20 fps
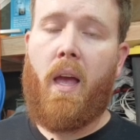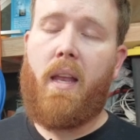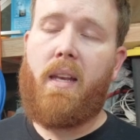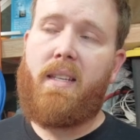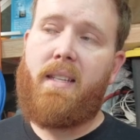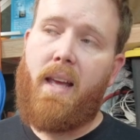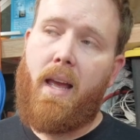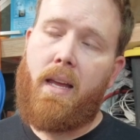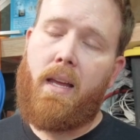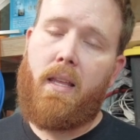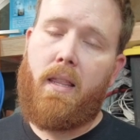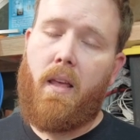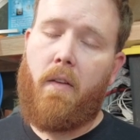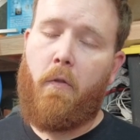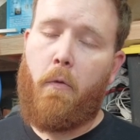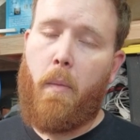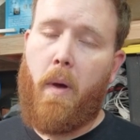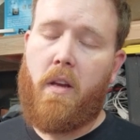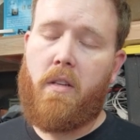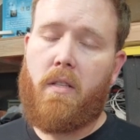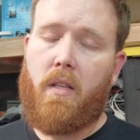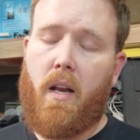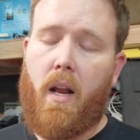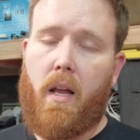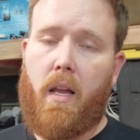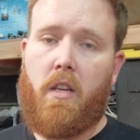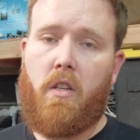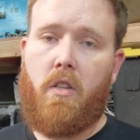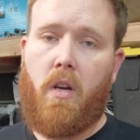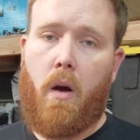and taking the information that
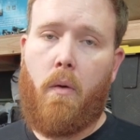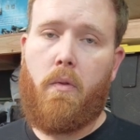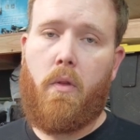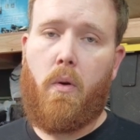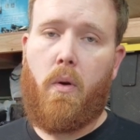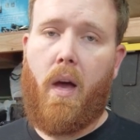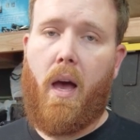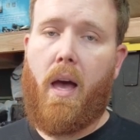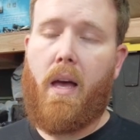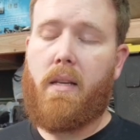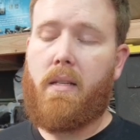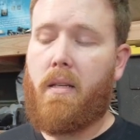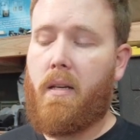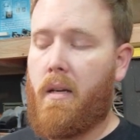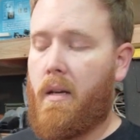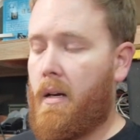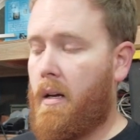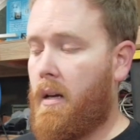I share with you guys